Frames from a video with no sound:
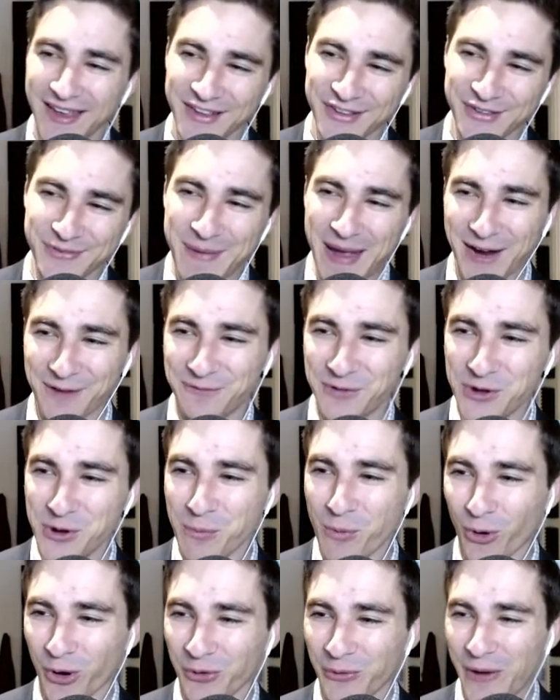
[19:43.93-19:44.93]
Smack a few
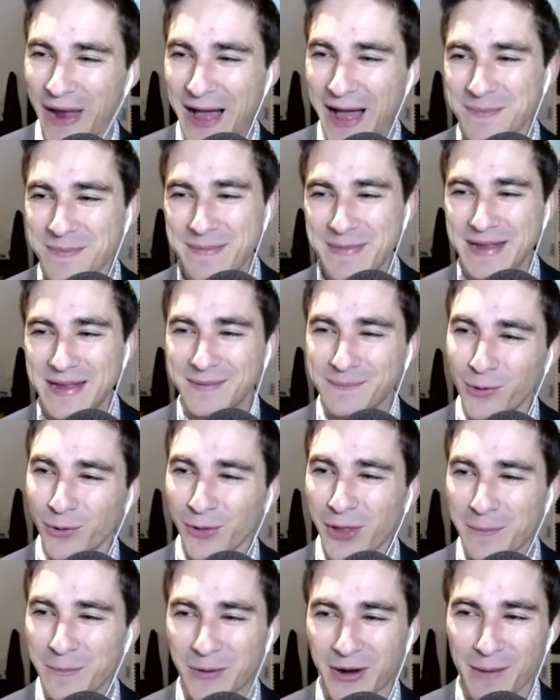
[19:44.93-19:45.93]
more around. Maybe
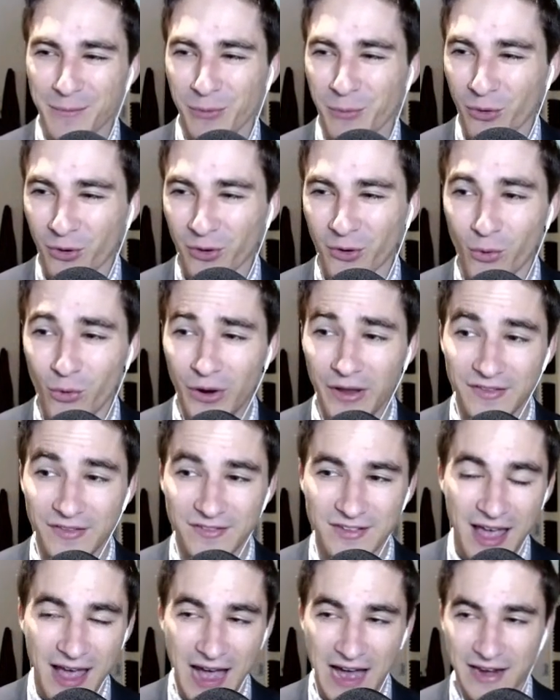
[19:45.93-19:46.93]
pull up a couple more coins
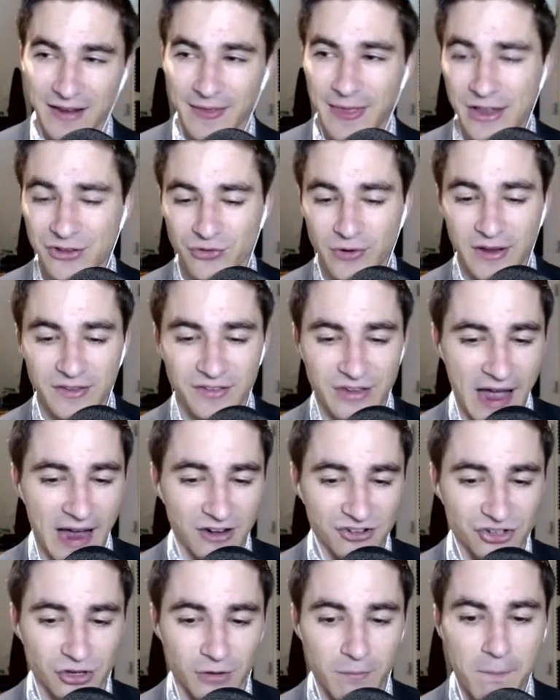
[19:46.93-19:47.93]
out of that
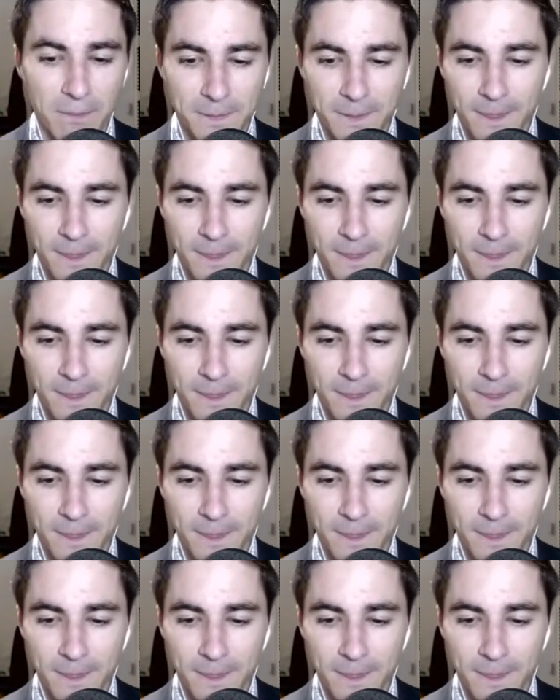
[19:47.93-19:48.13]
transaction.